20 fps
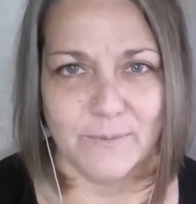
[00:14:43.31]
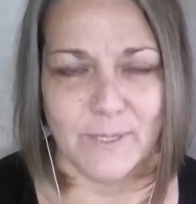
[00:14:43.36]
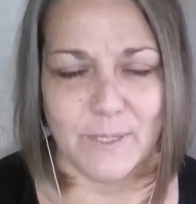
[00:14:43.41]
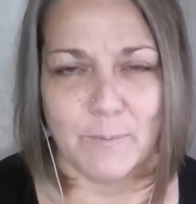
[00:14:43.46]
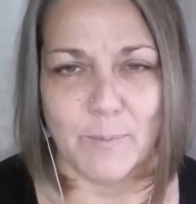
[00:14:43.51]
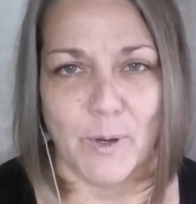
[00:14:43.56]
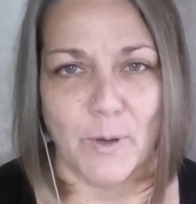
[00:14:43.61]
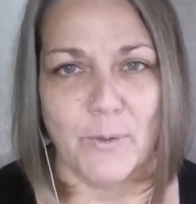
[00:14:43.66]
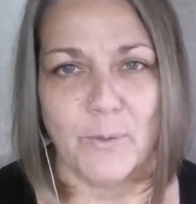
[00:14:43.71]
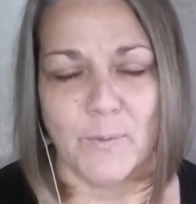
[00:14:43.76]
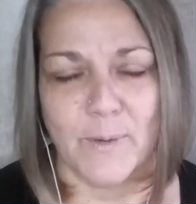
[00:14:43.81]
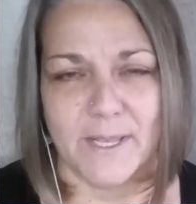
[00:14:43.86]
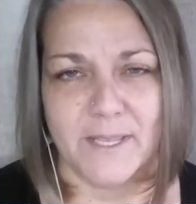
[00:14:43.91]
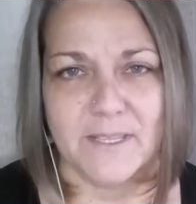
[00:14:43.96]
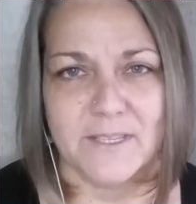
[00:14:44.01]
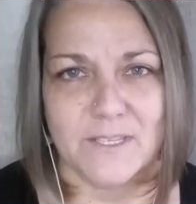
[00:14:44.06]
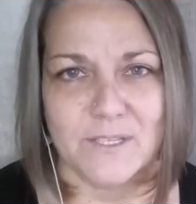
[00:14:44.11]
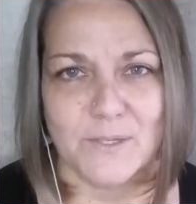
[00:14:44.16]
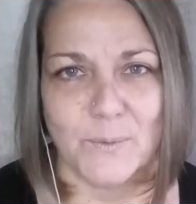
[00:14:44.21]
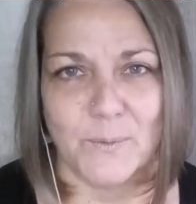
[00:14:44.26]
both
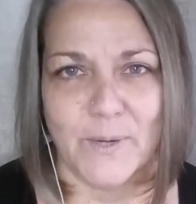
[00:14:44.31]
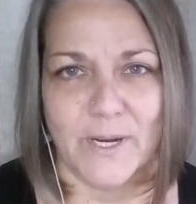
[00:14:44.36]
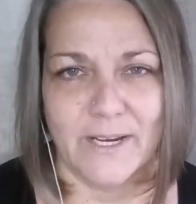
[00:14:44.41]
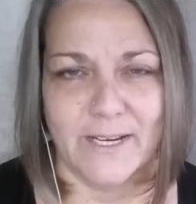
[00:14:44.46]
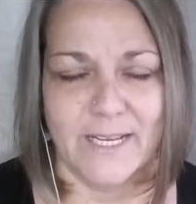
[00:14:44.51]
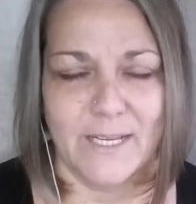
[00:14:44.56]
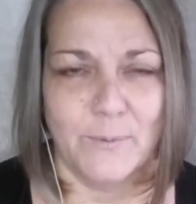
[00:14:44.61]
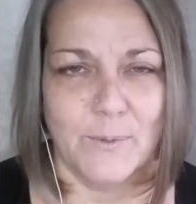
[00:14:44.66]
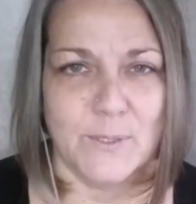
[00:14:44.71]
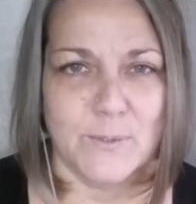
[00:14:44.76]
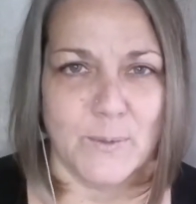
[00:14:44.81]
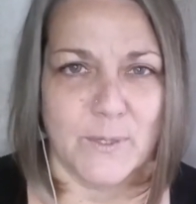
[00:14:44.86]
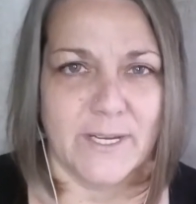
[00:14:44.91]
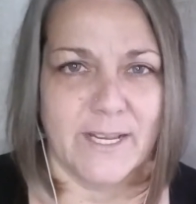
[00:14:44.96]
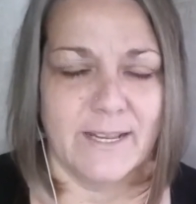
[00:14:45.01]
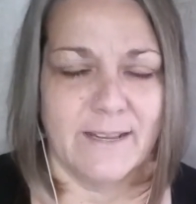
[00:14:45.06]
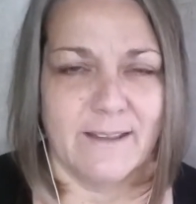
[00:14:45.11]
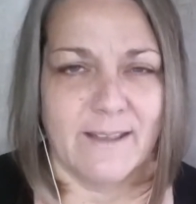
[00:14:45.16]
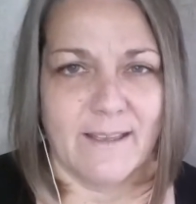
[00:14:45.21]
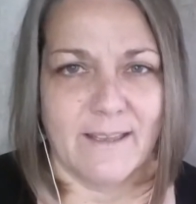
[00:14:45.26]
went to where he was
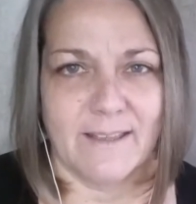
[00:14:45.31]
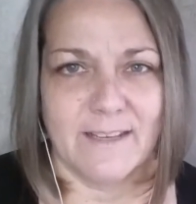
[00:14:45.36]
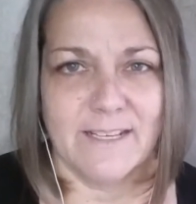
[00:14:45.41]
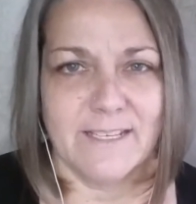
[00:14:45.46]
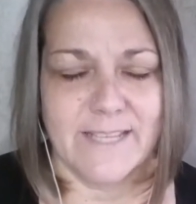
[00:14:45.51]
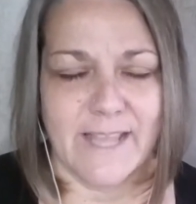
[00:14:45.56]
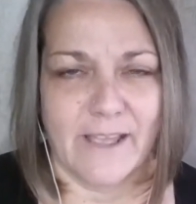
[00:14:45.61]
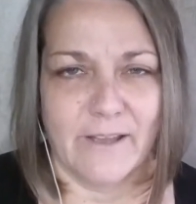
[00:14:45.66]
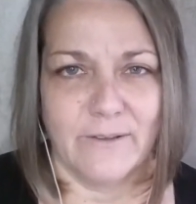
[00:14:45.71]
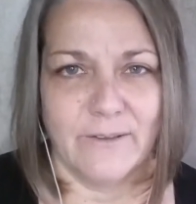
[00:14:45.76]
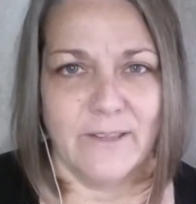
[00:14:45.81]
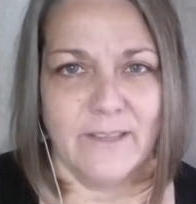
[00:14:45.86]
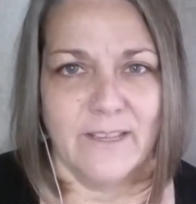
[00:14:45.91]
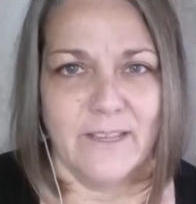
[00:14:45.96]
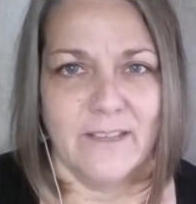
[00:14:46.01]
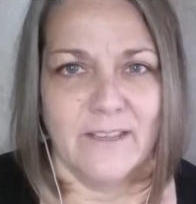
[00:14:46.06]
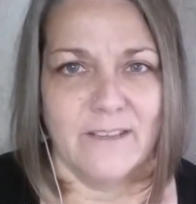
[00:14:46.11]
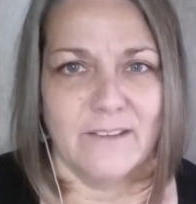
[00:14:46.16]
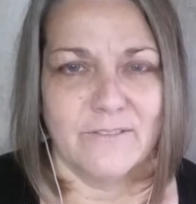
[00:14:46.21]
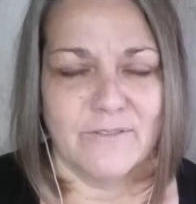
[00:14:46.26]
working out of town
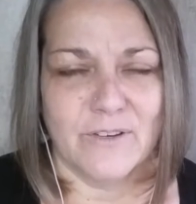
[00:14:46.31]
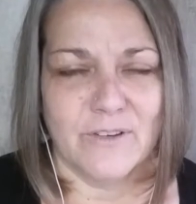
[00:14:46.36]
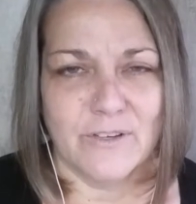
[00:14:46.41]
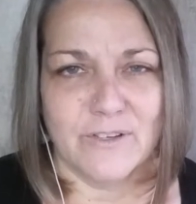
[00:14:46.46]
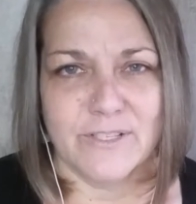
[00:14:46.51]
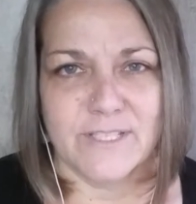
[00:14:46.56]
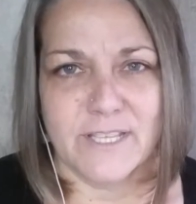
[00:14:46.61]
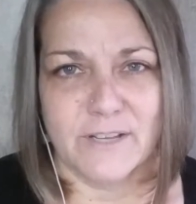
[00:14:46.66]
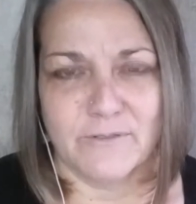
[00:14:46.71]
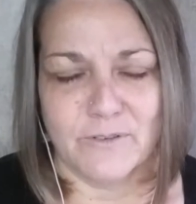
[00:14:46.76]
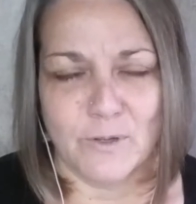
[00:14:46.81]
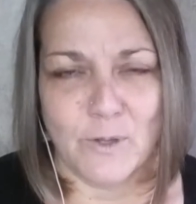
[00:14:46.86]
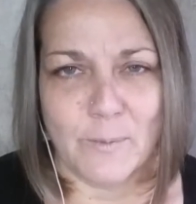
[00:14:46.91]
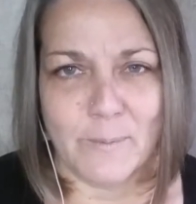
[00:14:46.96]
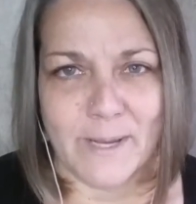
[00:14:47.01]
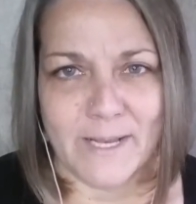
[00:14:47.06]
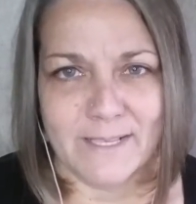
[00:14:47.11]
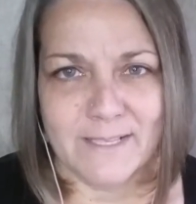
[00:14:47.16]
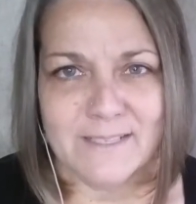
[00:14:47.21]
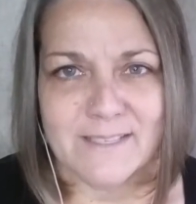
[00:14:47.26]
for several
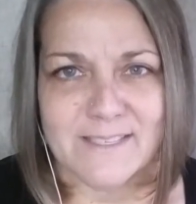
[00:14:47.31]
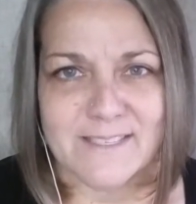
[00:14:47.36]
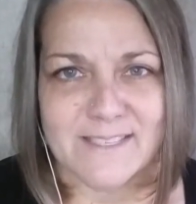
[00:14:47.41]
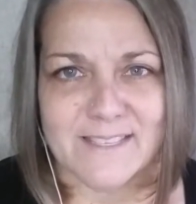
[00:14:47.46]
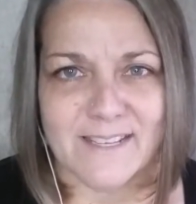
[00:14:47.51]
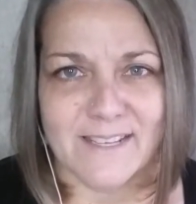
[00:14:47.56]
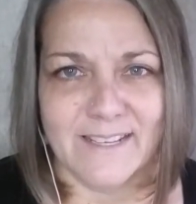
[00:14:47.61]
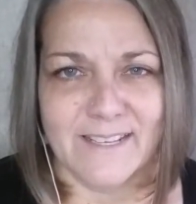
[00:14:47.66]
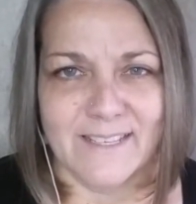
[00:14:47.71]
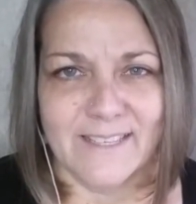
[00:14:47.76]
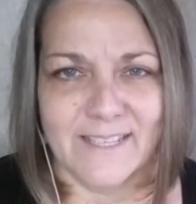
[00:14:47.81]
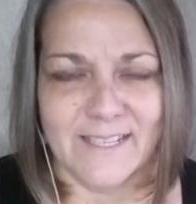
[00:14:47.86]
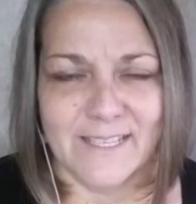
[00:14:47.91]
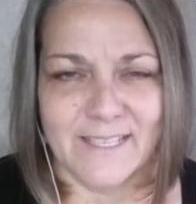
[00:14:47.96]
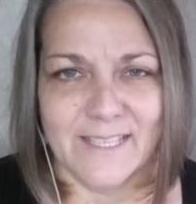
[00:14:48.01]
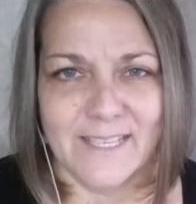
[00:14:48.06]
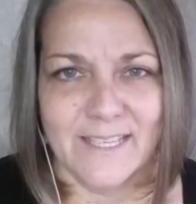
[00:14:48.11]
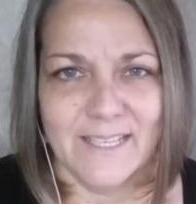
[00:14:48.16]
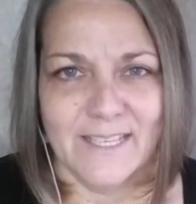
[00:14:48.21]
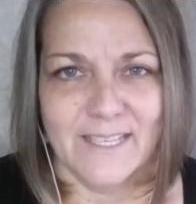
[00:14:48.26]
months, and then